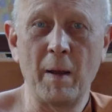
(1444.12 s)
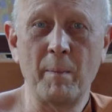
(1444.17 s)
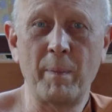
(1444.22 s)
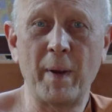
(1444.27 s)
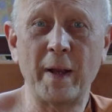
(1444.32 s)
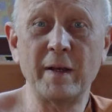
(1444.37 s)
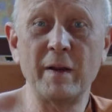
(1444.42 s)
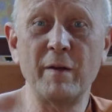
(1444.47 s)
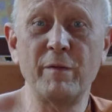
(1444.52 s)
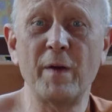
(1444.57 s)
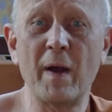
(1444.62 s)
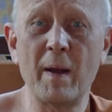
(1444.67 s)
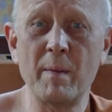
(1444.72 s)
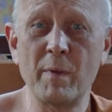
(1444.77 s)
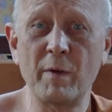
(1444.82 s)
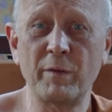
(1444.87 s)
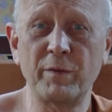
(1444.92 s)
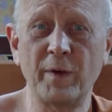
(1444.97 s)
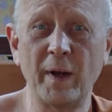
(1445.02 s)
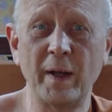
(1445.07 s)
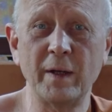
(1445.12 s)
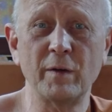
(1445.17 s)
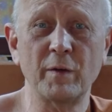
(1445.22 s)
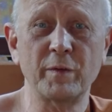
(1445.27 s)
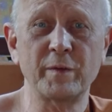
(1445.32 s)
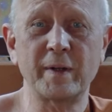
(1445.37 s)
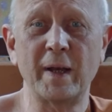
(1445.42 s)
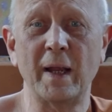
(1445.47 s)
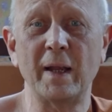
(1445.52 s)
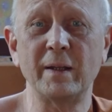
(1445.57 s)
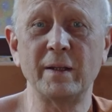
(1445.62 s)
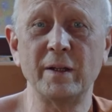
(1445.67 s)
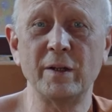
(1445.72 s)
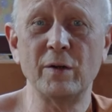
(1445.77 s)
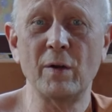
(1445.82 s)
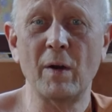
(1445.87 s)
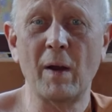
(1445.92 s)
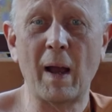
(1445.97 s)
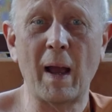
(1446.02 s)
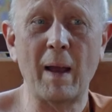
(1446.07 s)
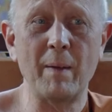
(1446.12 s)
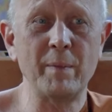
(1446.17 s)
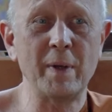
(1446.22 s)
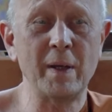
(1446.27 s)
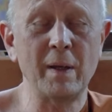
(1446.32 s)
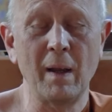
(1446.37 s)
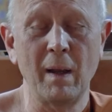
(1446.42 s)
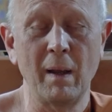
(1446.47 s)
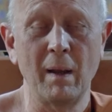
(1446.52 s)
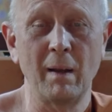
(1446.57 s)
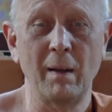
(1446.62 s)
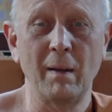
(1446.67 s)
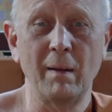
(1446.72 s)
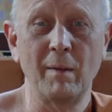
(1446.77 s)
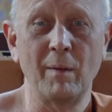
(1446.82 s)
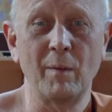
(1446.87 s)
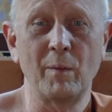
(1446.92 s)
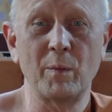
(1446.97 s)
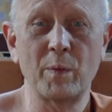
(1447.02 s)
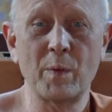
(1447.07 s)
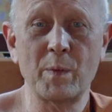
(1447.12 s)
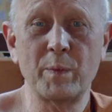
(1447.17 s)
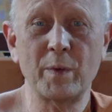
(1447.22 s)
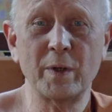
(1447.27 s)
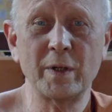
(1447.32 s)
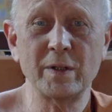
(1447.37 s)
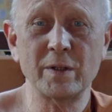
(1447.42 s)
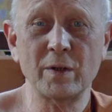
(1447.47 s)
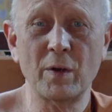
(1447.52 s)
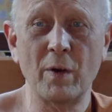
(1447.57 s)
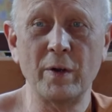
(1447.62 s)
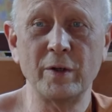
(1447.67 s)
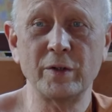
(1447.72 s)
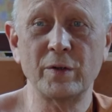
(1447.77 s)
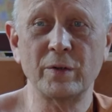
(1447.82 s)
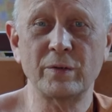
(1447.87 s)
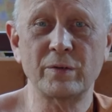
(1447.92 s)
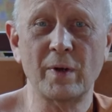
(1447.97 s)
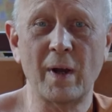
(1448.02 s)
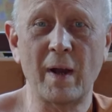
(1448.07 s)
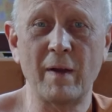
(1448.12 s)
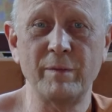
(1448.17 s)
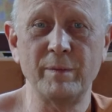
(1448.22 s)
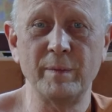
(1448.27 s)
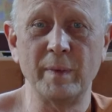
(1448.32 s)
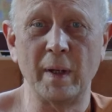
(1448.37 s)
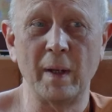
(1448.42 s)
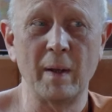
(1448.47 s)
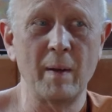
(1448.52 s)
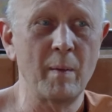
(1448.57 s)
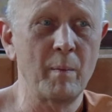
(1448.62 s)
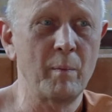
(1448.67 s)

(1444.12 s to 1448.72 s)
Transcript: But if I'm afraid of death, you know, I mean, huh, what is going to drive me?